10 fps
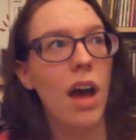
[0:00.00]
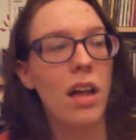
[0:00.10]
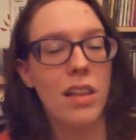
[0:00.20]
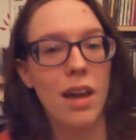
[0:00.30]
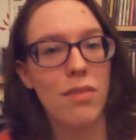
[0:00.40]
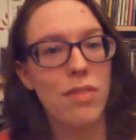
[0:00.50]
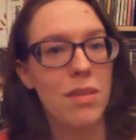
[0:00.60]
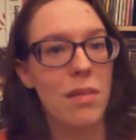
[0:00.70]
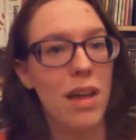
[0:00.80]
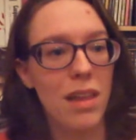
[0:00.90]

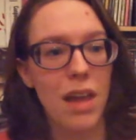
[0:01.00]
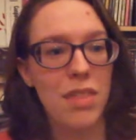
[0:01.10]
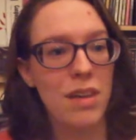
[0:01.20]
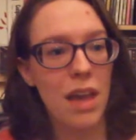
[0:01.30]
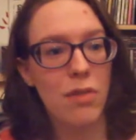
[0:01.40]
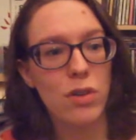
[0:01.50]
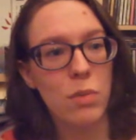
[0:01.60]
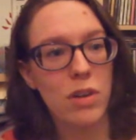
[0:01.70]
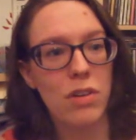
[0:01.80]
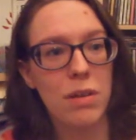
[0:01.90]
I think
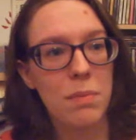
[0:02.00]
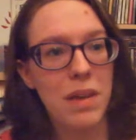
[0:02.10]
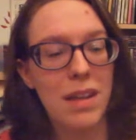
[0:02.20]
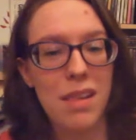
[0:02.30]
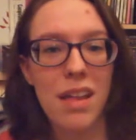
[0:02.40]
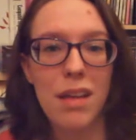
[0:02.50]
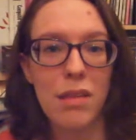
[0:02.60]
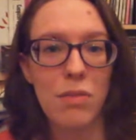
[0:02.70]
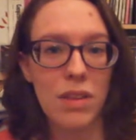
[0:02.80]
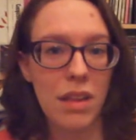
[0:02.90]
everyone who competes
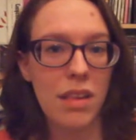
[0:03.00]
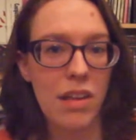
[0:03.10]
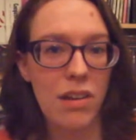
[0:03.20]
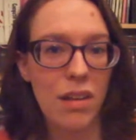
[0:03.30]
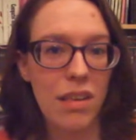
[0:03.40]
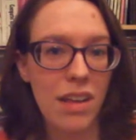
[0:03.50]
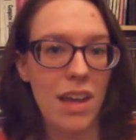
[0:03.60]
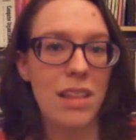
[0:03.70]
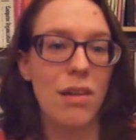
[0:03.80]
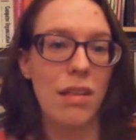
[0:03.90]
takes it really seriously,
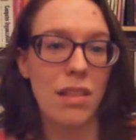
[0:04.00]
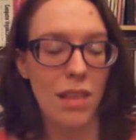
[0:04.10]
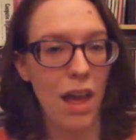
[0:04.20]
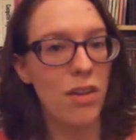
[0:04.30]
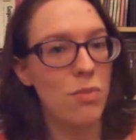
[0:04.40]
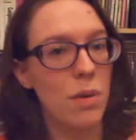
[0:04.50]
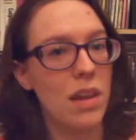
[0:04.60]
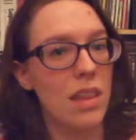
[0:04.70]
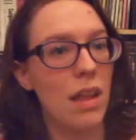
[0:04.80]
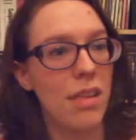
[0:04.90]
and there's a lot of
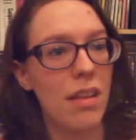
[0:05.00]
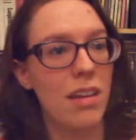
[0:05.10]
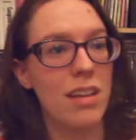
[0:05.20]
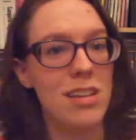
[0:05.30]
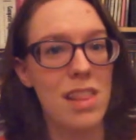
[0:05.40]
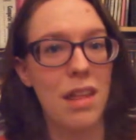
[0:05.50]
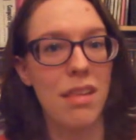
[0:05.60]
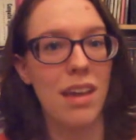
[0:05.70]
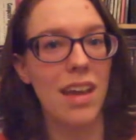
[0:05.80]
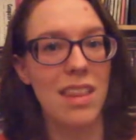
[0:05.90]
money that's sunk into this,
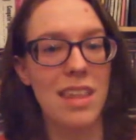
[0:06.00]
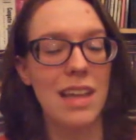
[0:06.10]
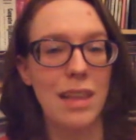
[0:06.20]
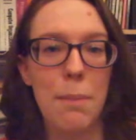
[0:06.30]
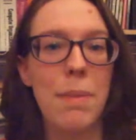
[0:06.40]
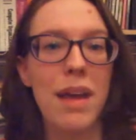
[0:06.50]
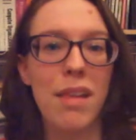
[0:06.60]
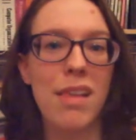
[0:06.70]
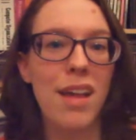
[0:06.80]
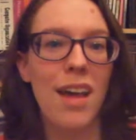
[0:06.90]
like the Olympics